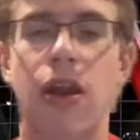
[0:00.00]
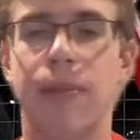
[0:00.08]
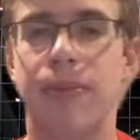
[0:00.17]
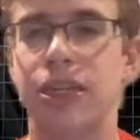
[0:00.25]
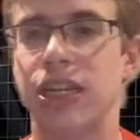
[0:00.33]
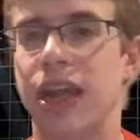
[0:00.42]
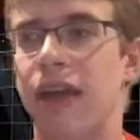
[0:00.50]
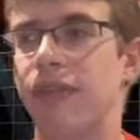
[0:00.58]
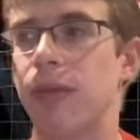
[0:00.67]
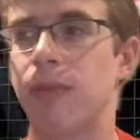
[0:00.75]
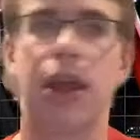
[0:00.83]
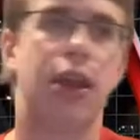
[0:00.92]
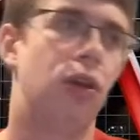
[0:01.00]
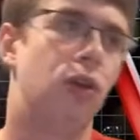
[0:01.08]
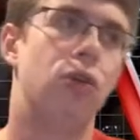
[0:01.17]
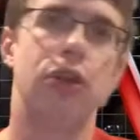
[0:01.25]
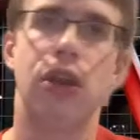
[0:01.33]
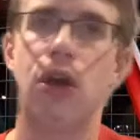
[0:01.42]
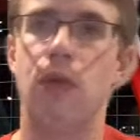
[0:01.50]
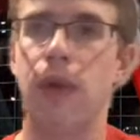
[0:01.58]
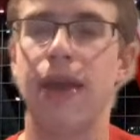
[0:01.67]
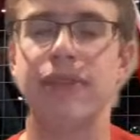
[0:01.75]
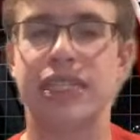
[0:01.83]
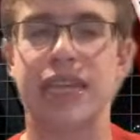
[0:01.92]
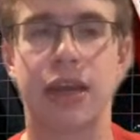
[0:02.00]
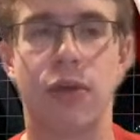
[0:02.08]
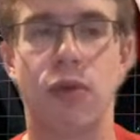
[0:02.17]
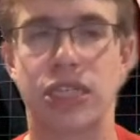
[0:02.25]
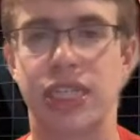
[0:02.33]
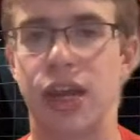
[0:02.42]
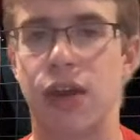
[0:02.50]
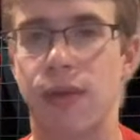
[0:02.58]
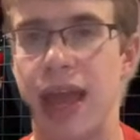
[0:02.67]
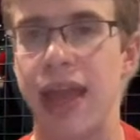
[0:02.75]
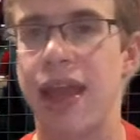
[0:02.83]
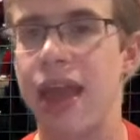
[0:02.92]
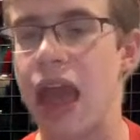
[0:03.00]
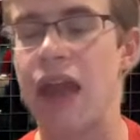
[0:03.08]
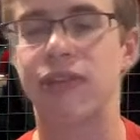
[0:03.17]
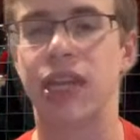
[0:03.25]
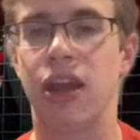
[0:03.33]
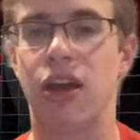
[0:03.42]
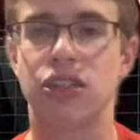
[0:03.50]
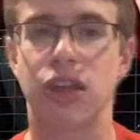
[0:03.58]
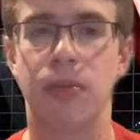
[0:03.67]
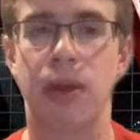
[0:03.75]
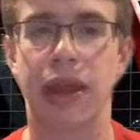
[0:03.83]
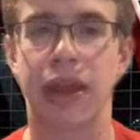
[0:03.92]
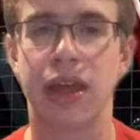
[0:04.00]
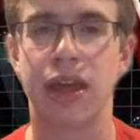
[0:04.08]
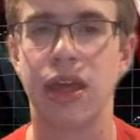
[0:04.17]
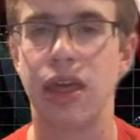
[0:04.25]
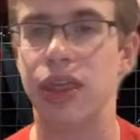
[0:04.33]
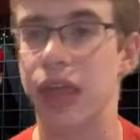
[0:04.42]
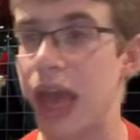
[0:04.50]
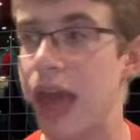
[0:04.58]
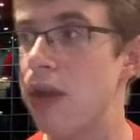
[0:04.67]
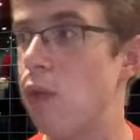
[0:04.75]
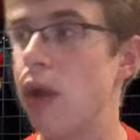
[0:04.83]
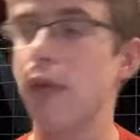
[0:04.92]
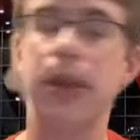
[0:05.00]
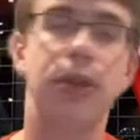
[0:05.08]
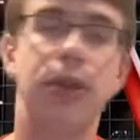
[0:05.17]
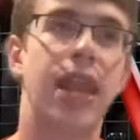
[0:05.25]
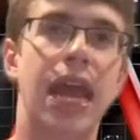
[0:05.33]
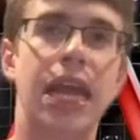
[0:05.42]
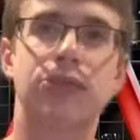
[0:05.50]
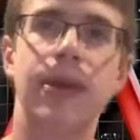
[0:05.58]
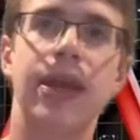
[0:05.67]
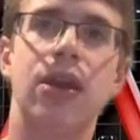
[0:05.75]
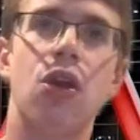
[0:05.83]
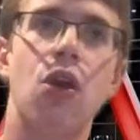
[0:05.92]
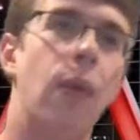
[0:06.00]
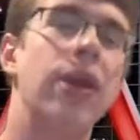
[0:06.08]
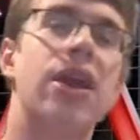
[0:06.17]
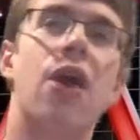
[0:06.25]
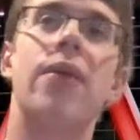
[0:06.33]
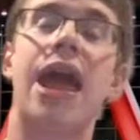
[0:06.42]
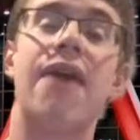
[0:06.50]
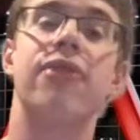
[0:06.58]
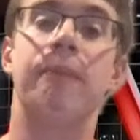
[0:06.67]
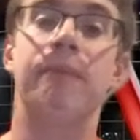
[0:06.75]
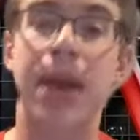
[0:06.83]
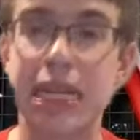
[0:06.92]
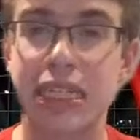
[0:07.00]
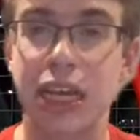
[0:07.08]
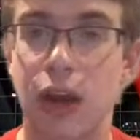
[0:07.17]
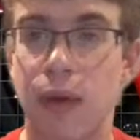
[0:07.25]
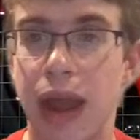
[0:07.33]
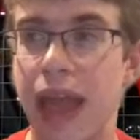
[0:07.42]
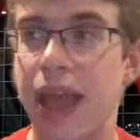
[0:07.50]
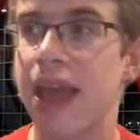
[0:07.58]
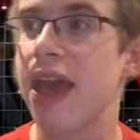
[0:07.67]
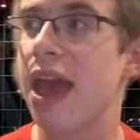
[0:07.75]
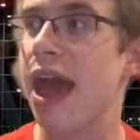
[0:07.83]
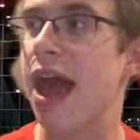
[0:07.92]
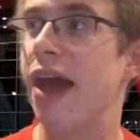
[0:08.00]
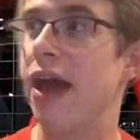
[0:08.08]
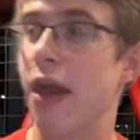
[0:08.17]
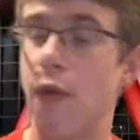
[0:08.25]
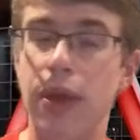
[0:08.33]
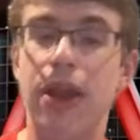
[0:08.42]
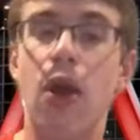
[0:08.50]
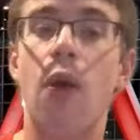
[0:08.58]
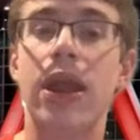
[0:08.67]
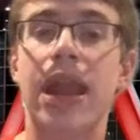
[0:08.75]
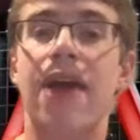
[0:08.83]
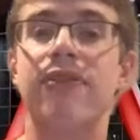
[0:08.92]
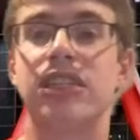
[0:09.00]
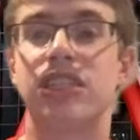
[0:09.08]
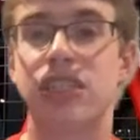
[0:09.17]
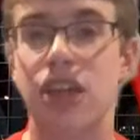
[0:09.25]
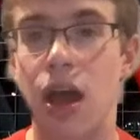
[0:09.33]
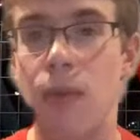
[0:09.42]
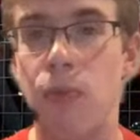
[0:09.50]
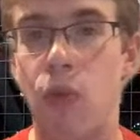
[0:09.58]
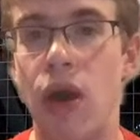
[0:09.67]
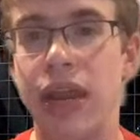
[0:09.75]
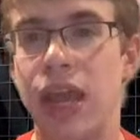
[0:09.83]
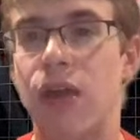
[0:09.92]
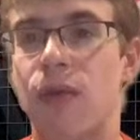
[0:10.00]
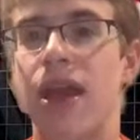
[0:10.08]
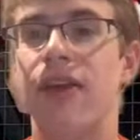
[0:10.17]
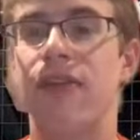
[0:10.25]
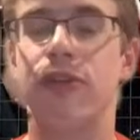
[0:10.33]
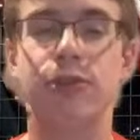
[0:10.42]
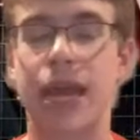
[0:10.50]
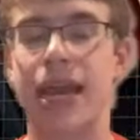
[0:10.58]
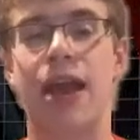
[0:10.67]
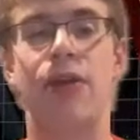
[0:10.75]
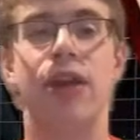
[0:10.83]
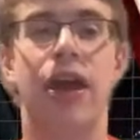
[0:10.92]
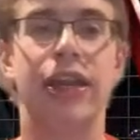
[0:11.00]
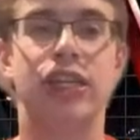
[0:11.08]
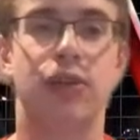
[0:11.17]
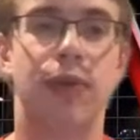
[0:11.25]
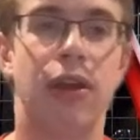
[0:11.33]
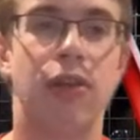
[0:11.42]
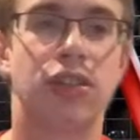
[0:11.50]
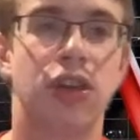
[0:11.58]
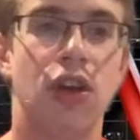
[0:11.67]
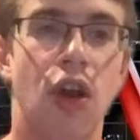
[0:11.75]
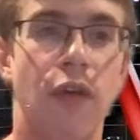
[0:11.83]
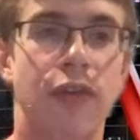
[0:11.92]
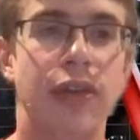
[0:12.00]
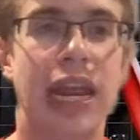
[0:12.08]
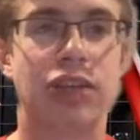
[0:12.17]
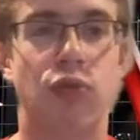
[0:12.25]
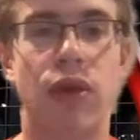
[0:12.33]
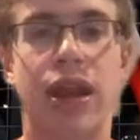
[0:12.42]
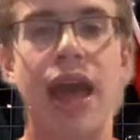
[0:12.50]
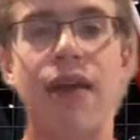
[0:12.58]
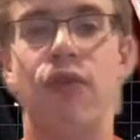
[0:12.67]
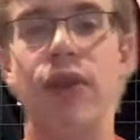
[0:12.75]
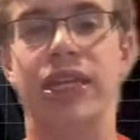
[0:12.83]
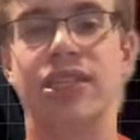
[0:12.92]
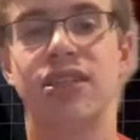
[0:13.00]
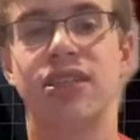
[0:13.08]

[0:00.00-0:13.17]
pitching after the break. Oh, we have the second worst ERA after the All-Star break. Then what do? The next week? We go and have the best ERA. We go and have a sub-1 ERA if you take out Yanni Chirinos over the next 1.5 weeks.